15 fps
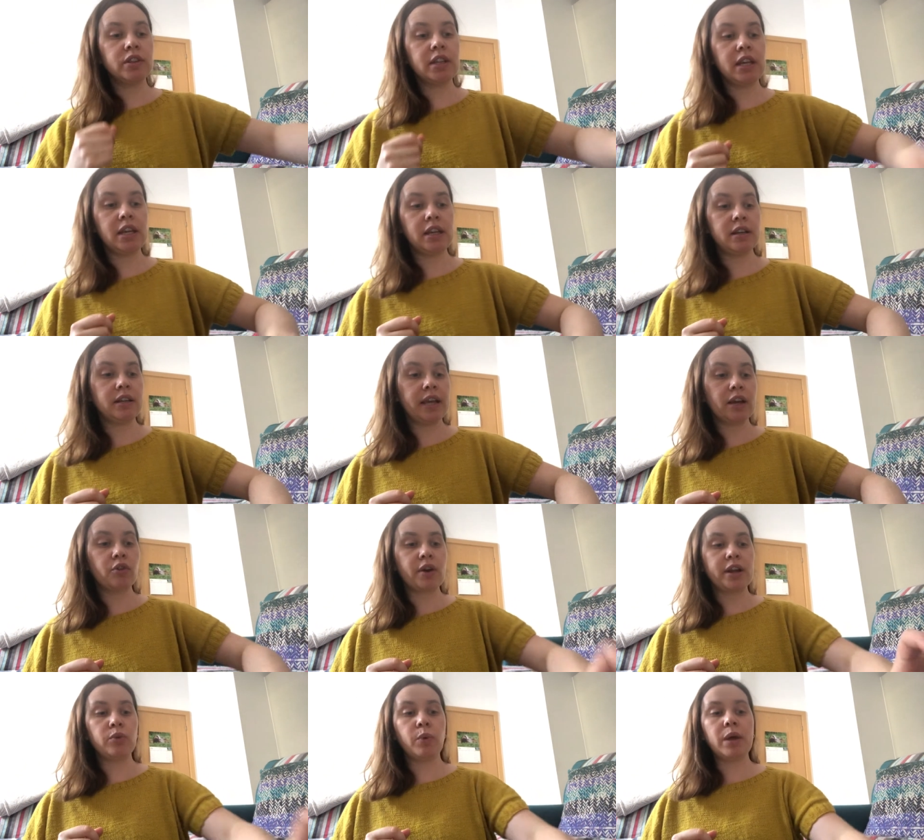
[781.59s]
the knit
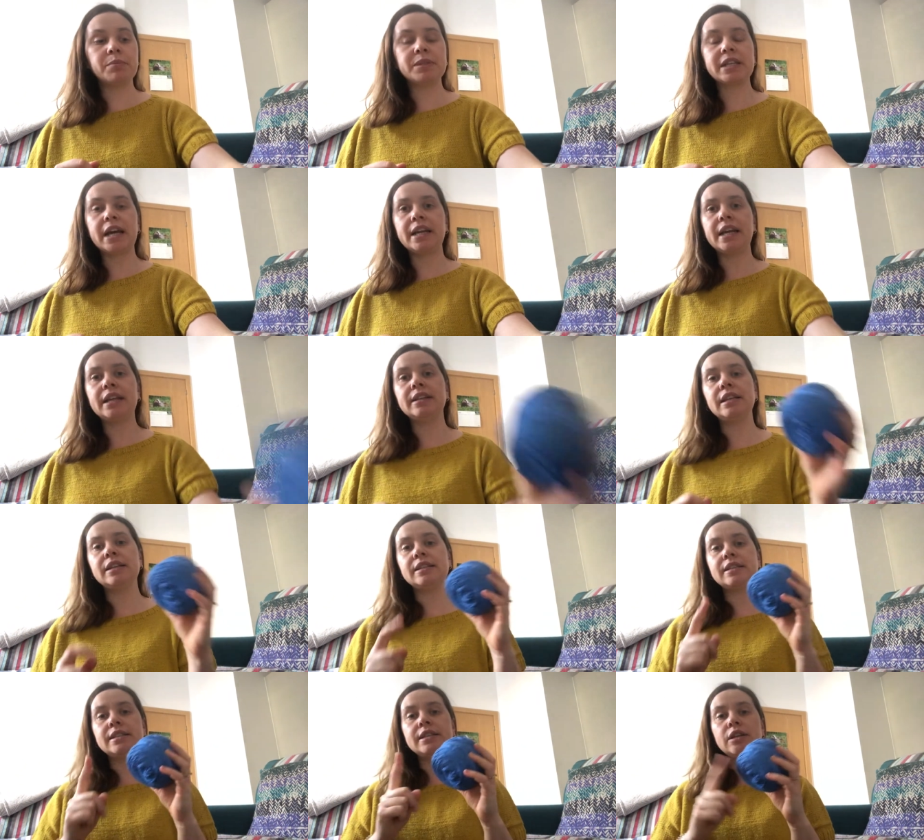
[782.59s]
crate website and they
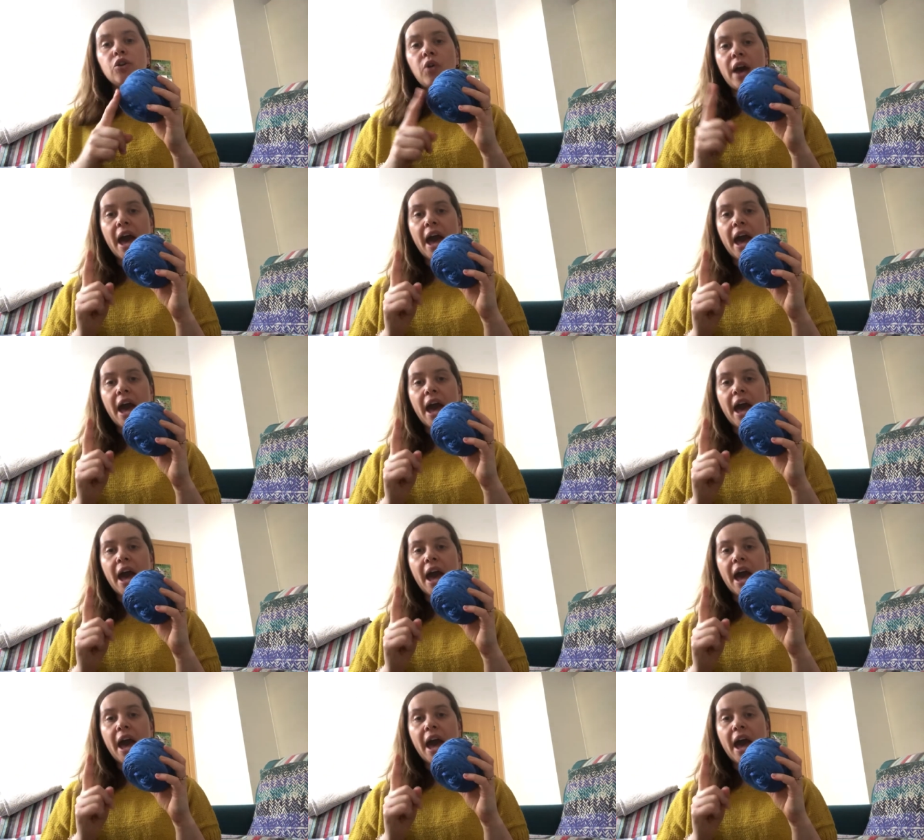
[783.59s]
still